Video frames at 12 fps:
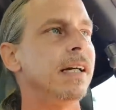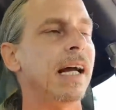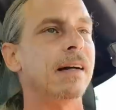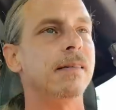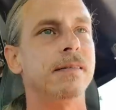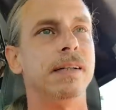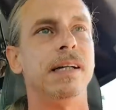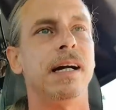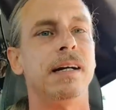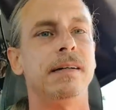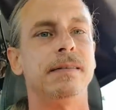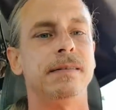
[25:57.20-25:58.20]
you got you
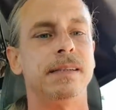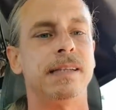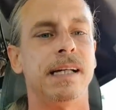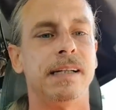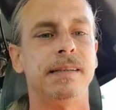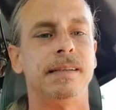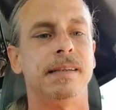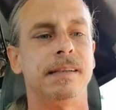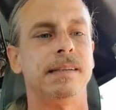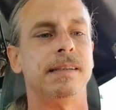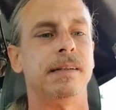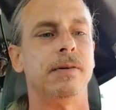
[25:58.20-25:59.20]
got to take into
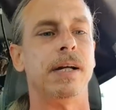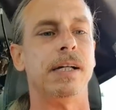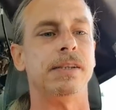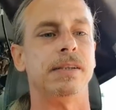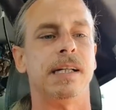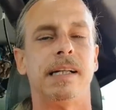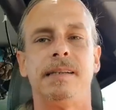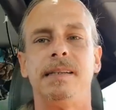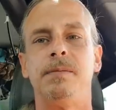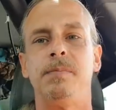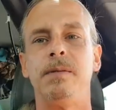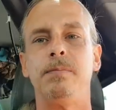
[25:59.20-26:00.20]
consideration that
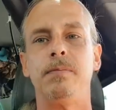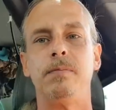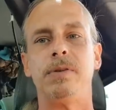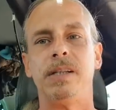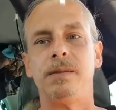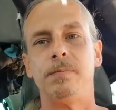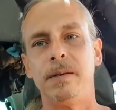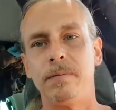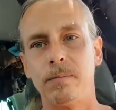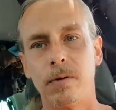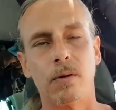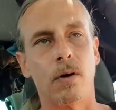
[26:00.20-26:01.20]
these people these
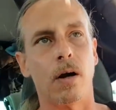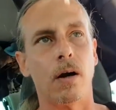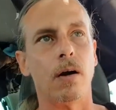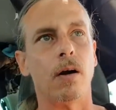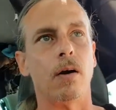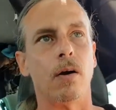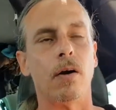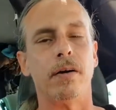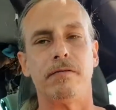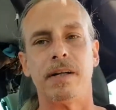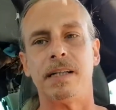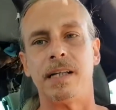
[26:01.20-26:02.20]
people are, are
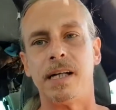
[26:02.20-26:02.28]
on